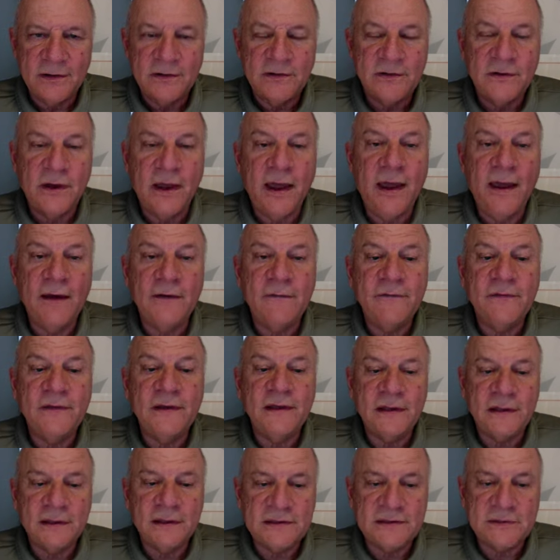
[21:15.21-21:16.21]
to have
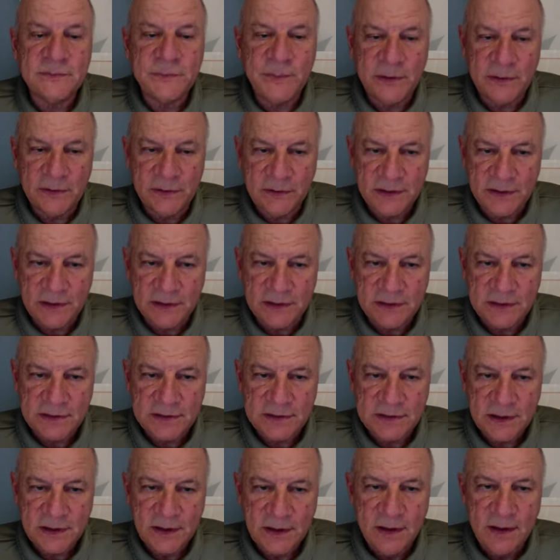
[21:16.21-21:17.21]
the experience
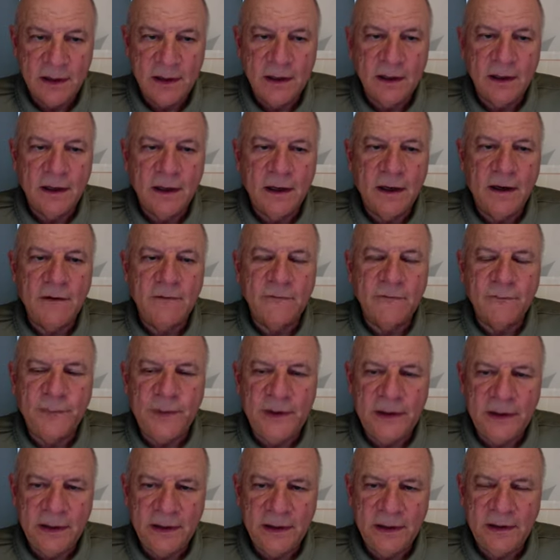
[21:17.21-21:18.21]
of
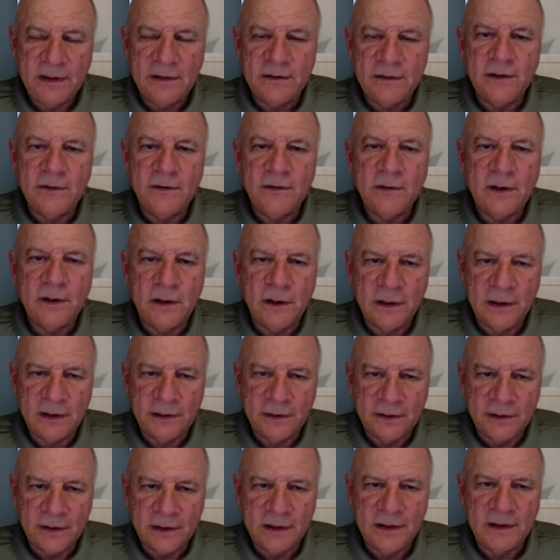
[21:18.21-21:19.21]
being in their
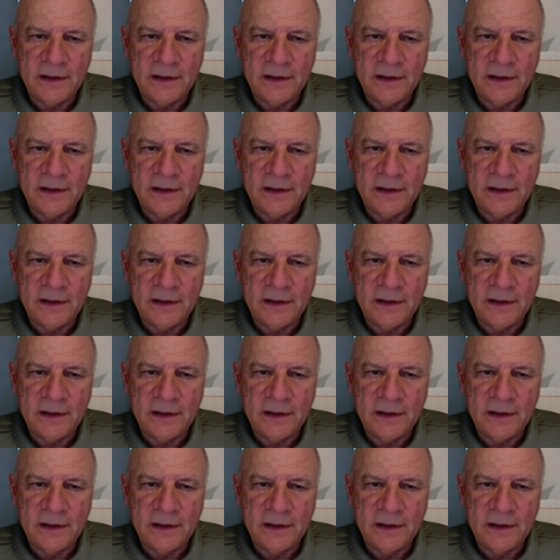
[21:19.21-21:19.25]
heart